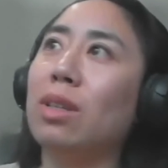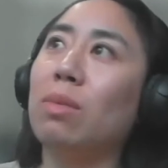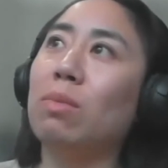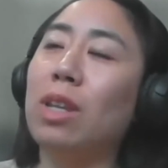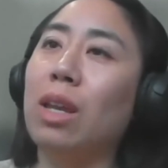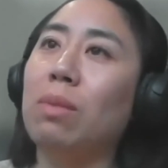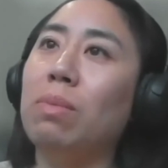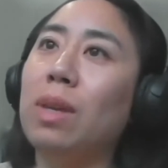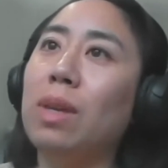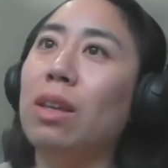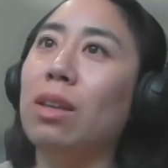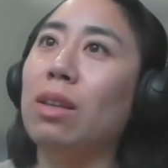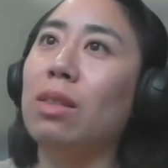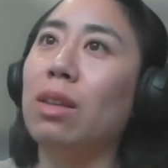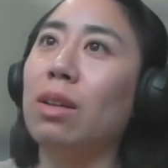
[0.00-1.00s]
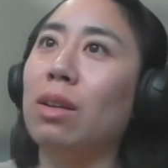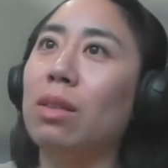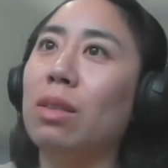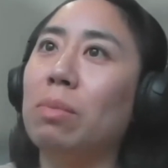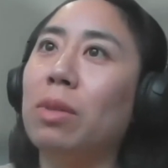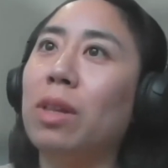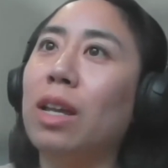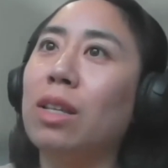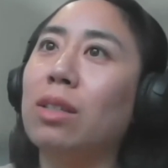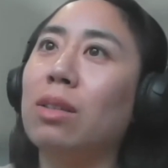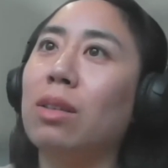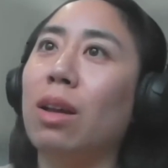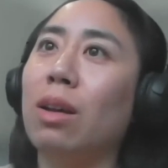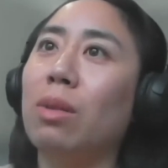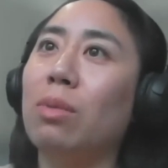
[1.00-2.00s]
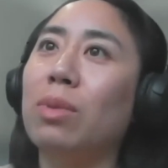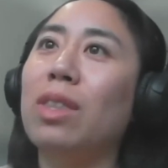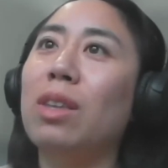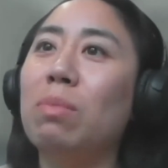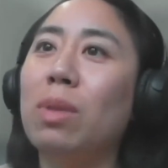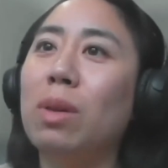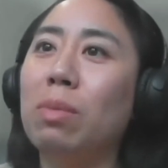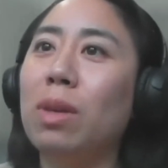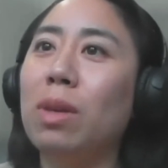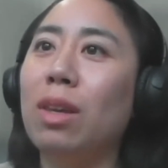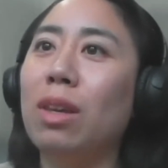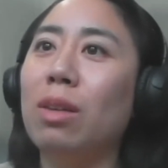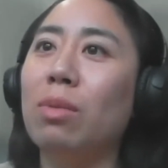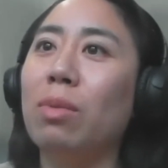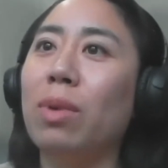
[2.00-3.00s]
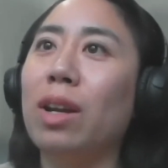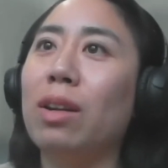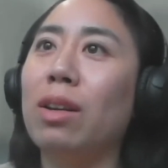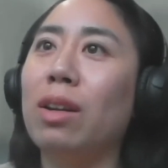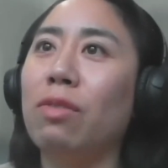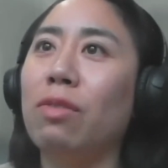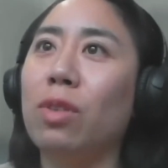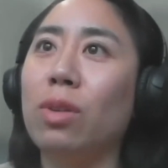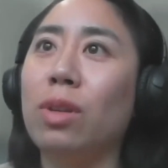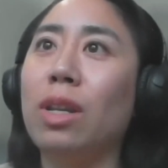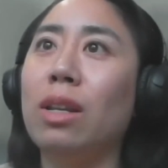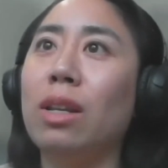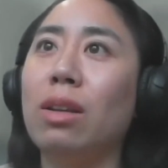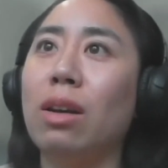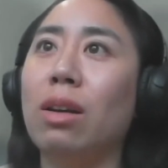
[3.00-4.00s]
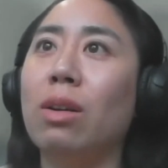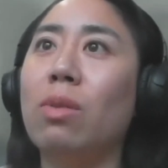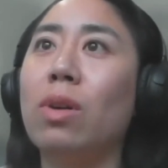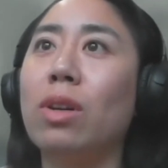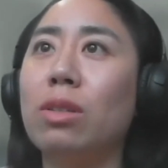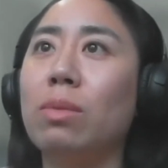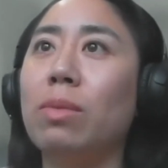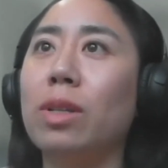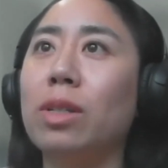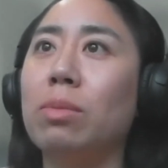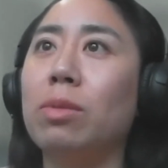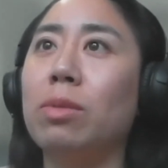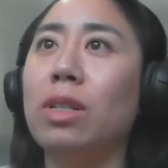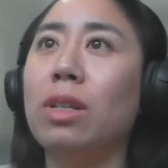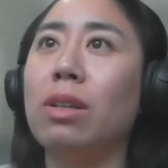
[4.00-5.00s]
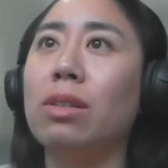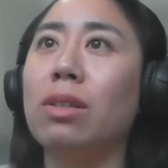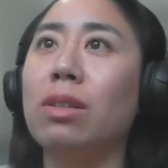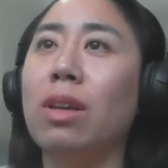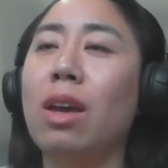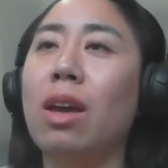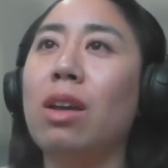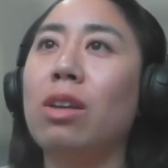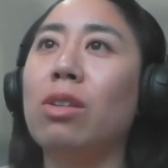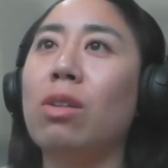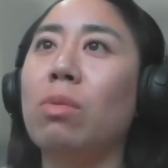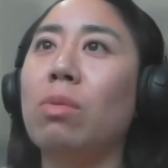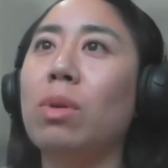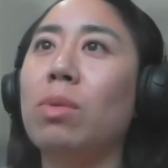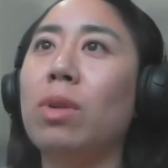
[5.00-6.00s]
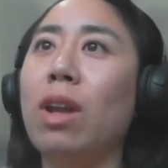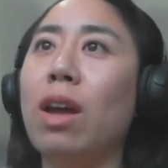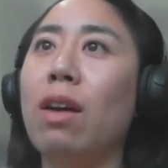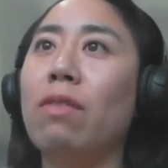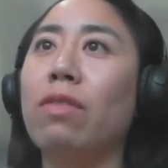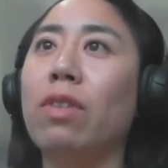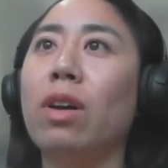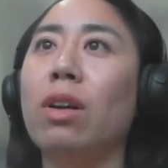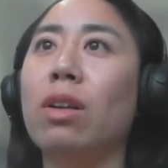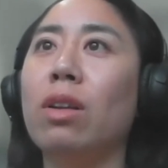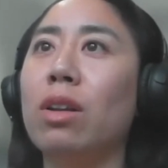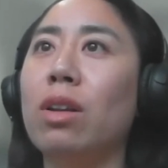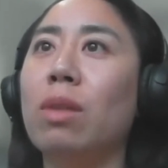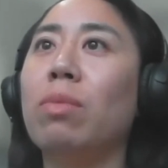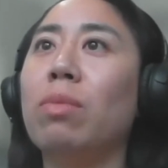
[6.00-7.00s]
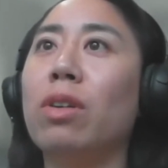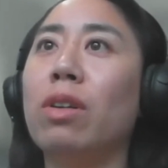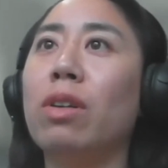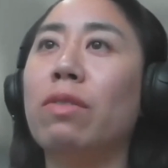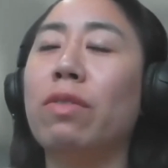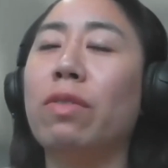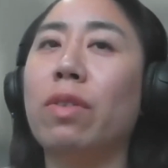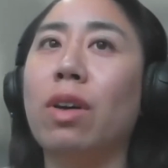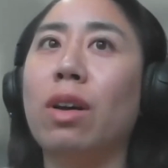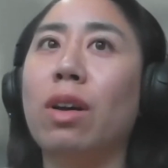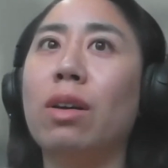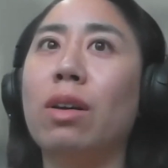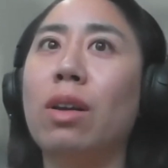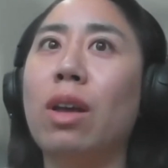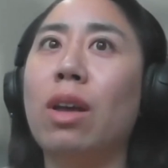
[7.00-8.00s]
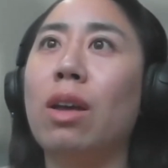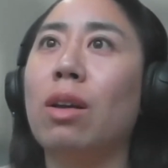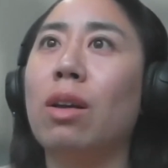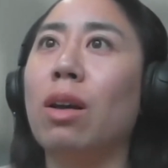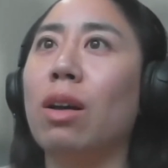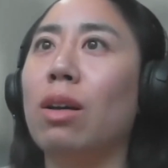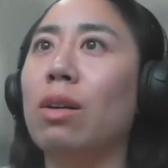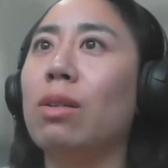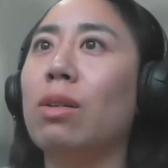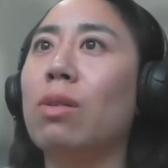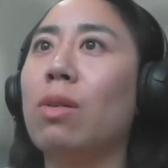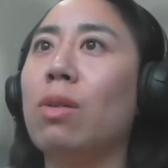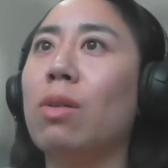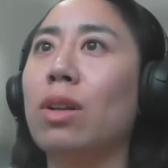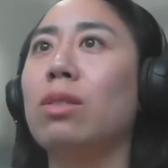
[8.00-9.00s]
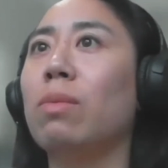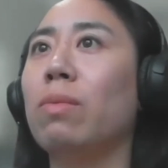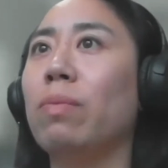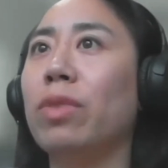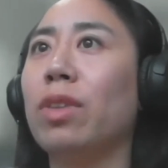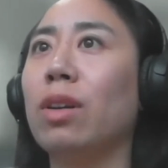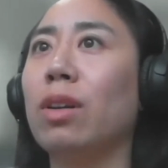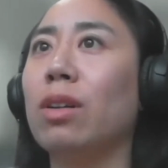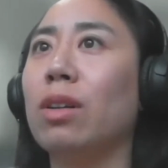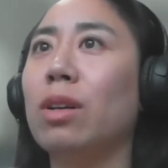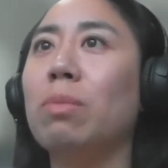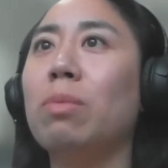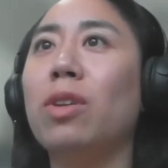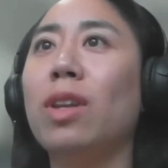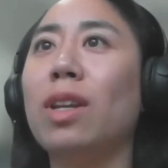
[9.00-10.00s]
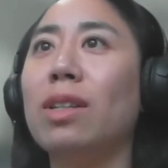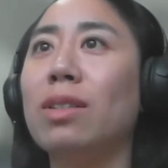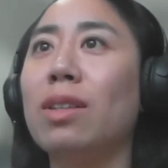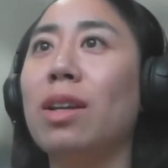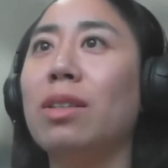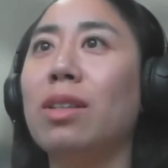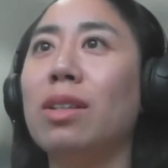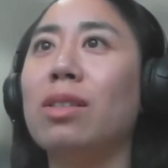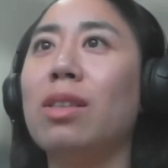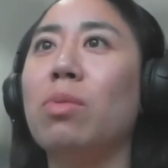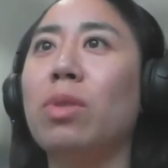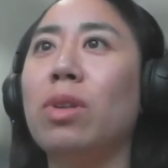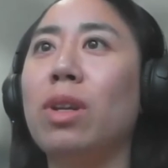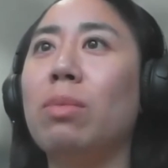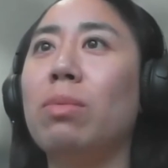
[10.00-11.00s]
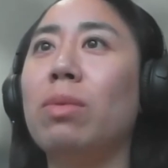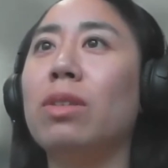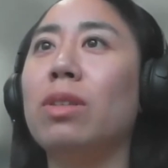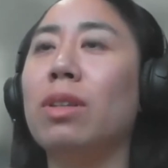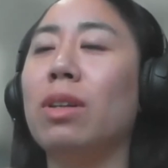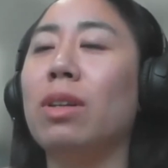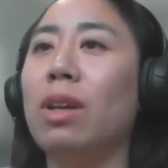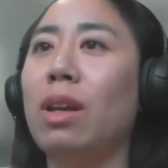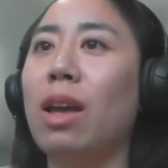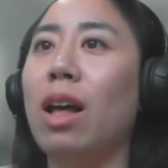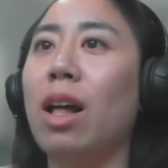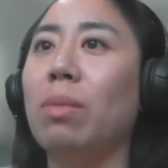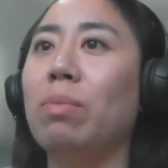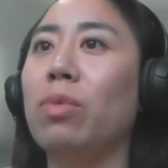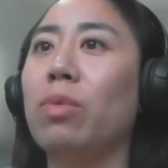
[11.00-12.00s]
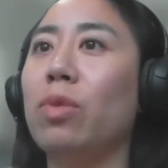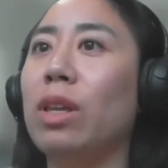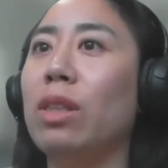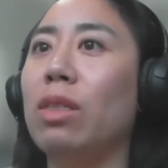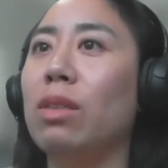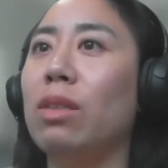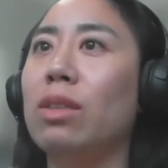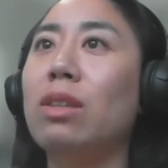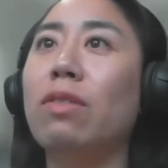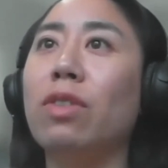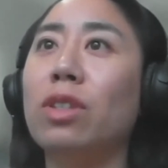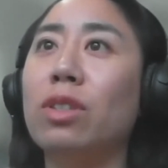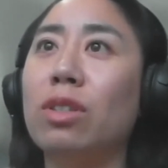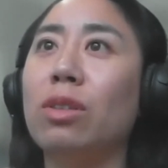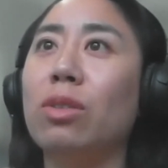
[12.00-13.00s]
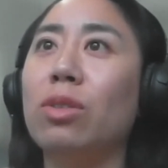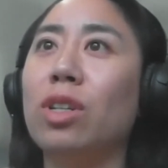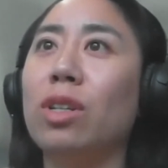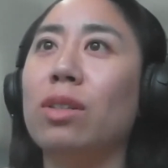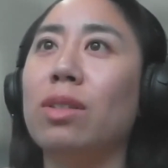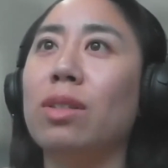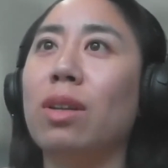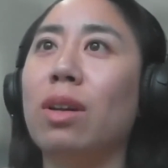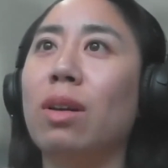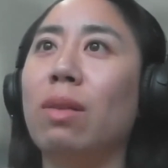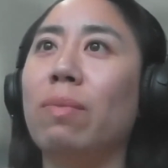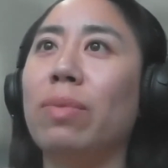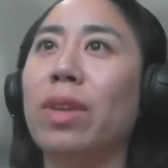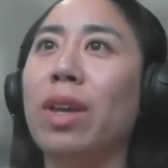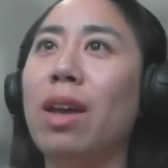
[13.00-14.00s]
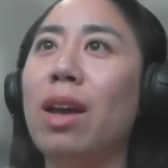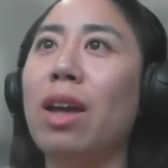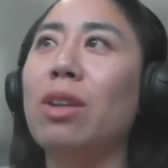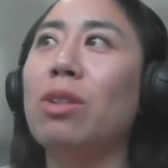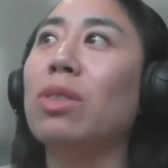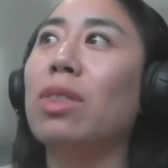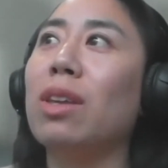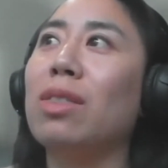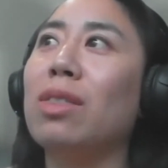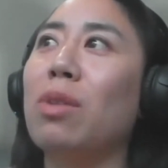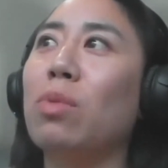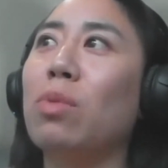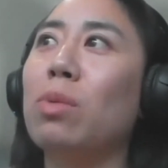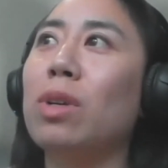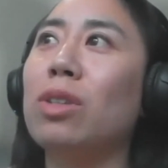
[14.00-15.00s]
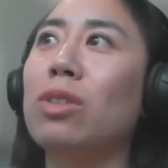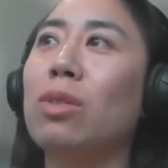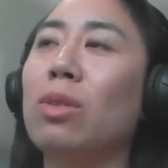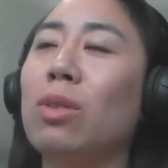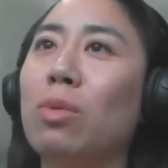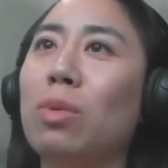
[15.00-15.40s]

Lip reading: someday be the place within BP where if you need quantum expertise, we would have a number of quantum computing scientists that would be able to help with different solutions. I don't think that we would